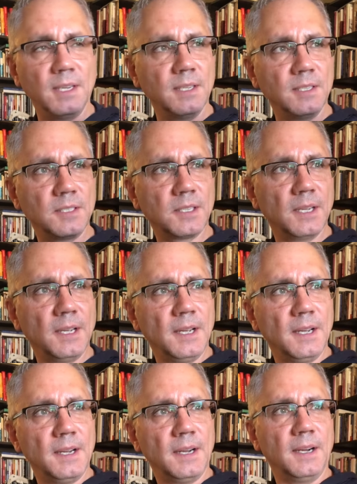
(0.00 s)
is
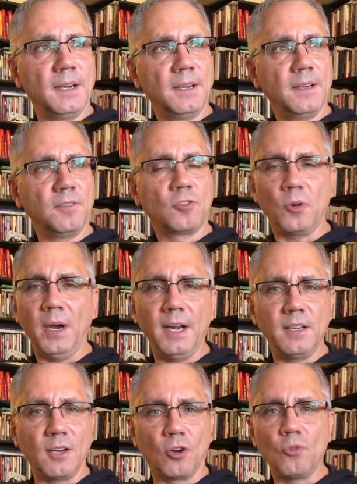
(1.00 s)

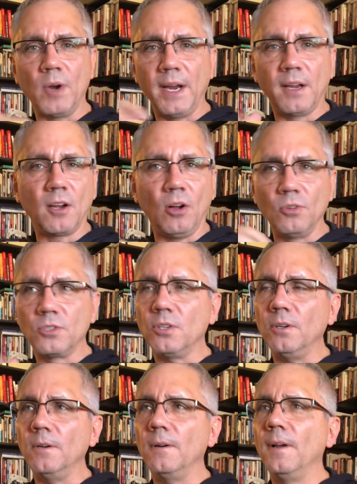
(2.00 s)
created a great
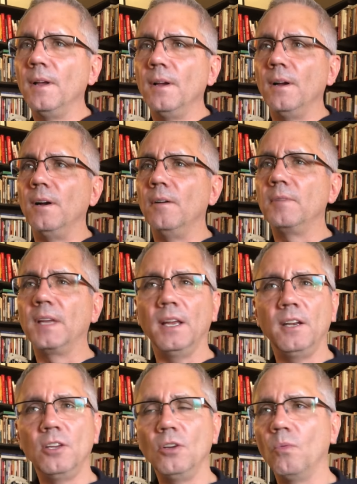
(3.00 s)
culture of
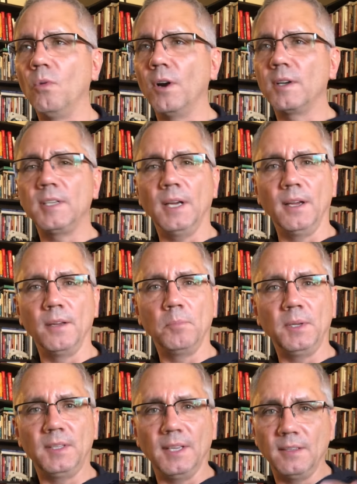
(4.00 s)
getting your work done,
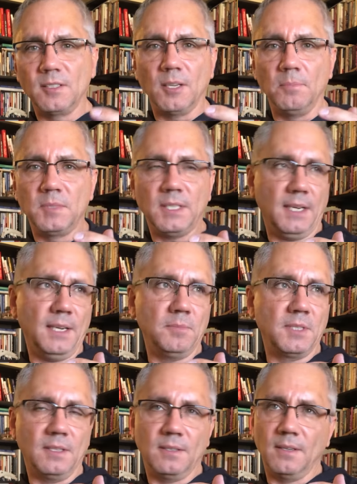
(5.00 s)
but then
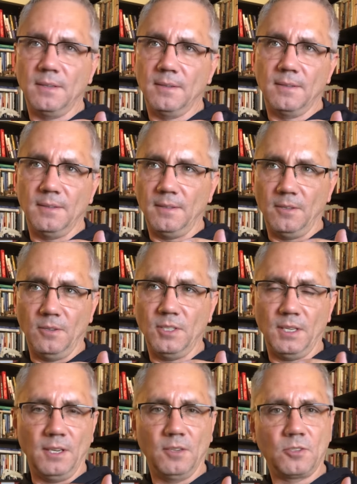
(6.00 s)
sometimes there's
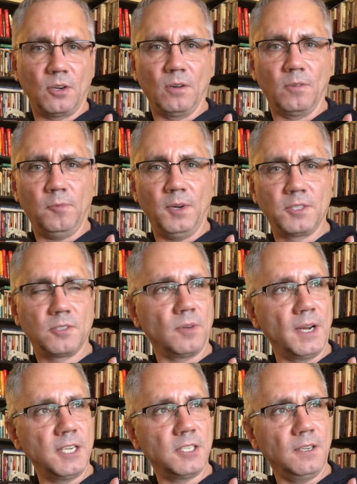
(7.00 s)
an internal
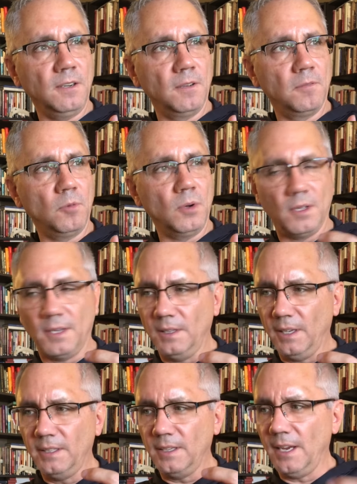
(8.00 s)
frustration of, well, I'd
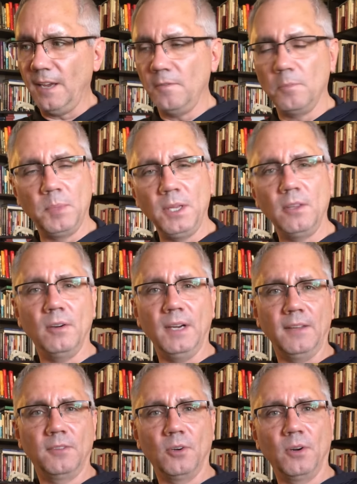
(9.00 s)
like to have them be there at
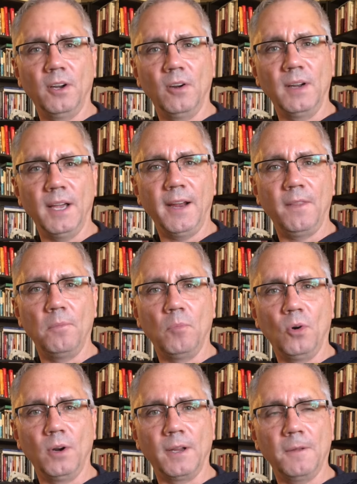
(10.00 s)
8:30 or 9 in the
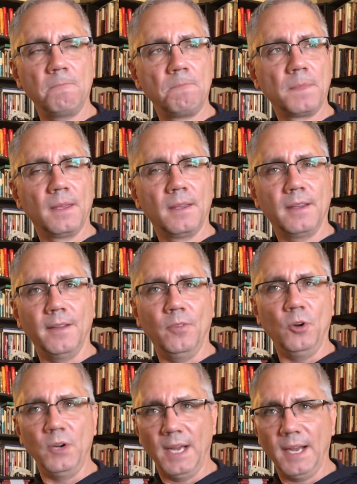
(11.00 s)
morning, and
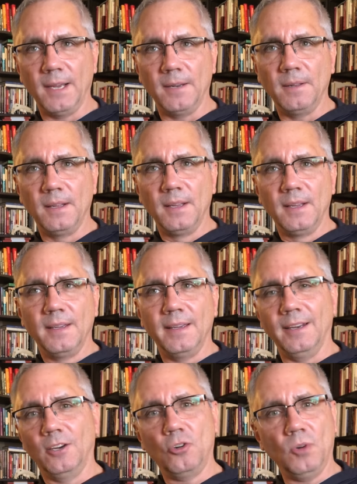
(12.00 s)
they're not,
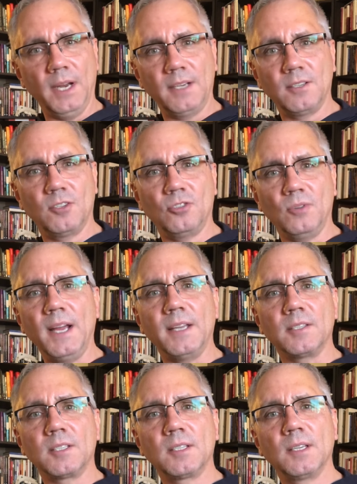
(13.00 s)
and it creates a
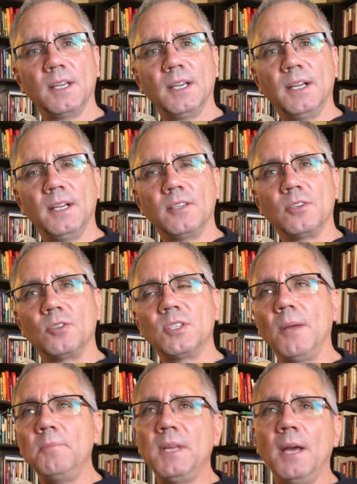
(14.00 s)
stress. So
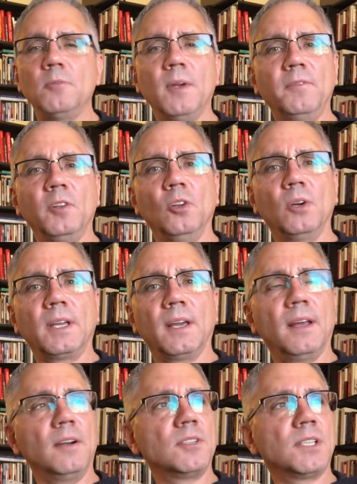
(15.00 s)
sometimes we have to look
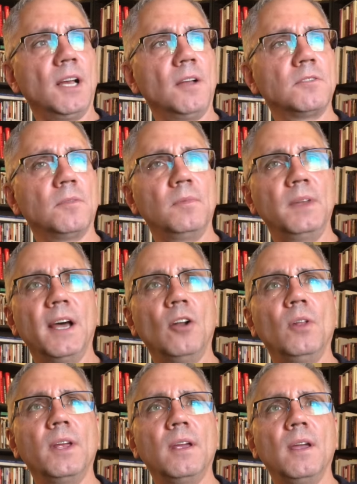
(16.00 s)
at ourselves of not
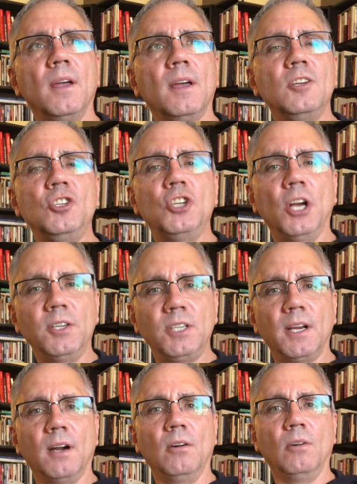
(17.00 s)
only
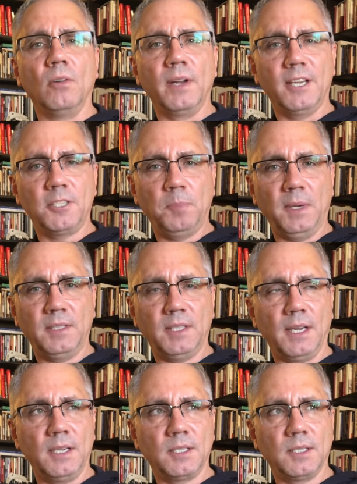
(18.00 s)
judging our own
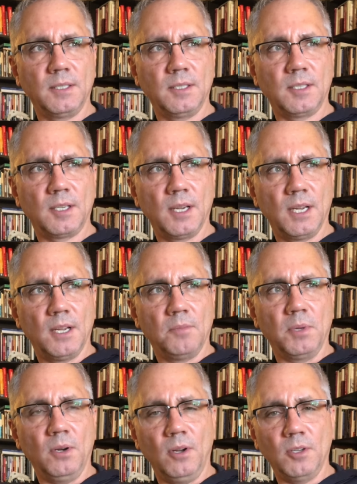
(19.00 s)
expectations,
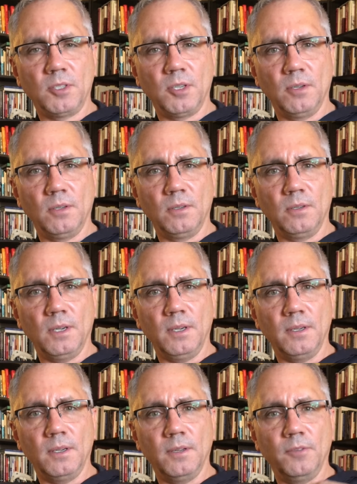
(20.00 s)
but also
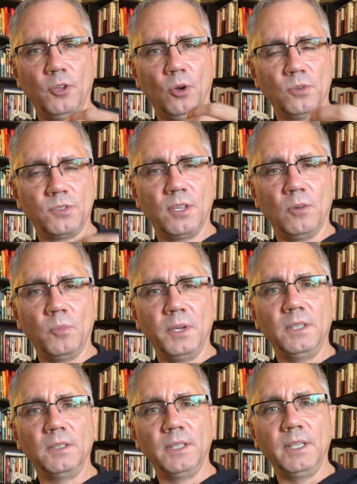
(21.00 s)
those that
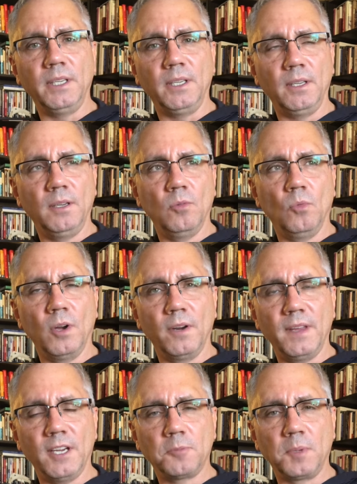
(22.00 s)
we lead. What are
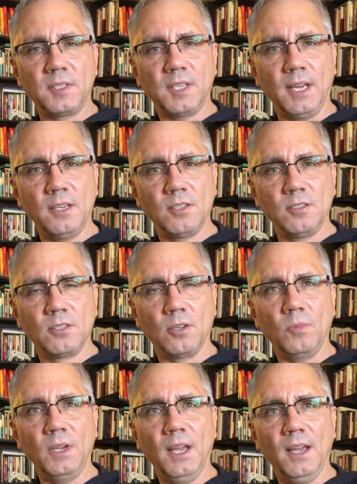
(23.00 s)
the expectations
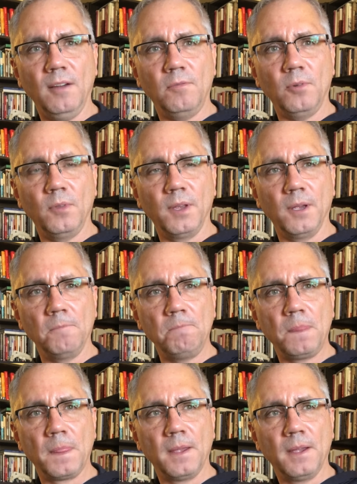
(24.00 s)
that we have for
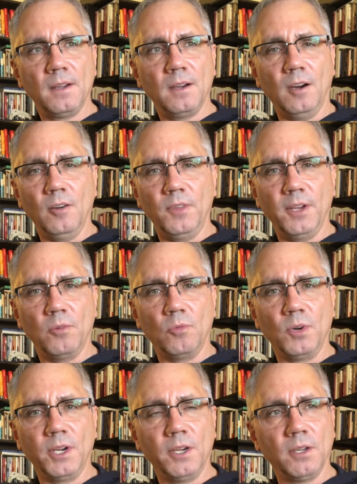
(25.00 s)
them? Are they
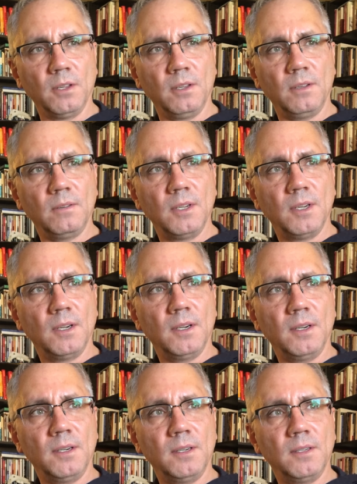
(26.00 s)
real
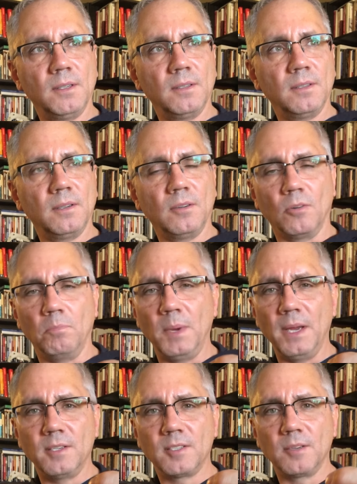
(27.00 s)
or
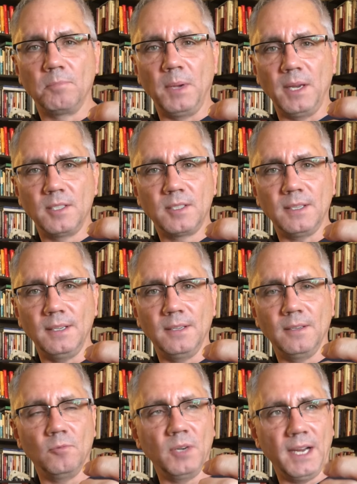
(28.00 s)
based
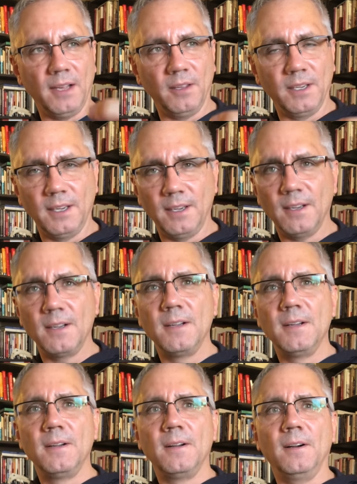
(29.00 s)
in reality?
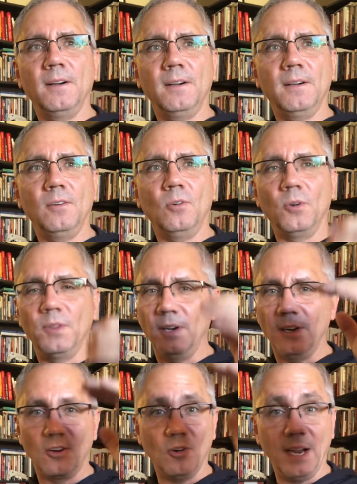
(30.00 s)
Or
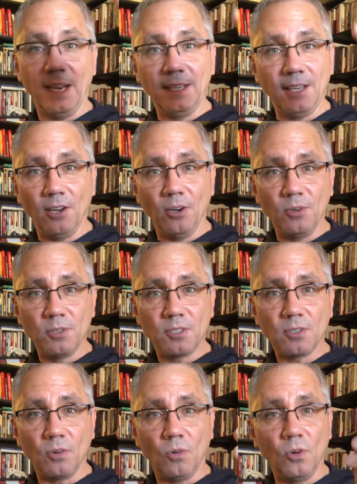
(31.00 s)
they're
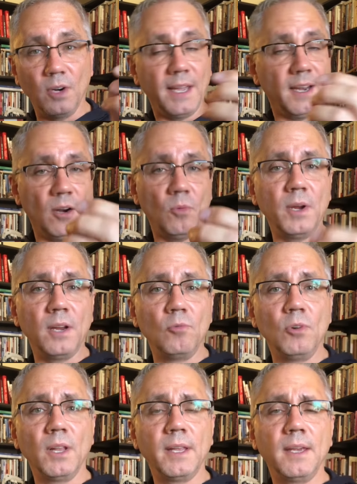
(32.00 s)
grandiose? And are we
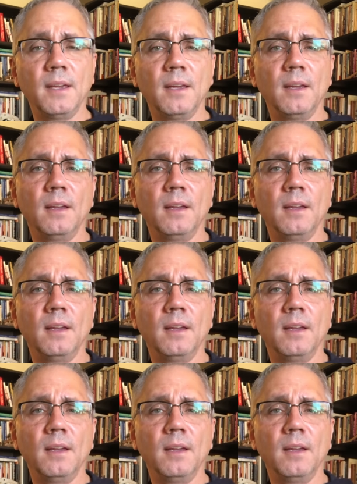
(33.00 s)
really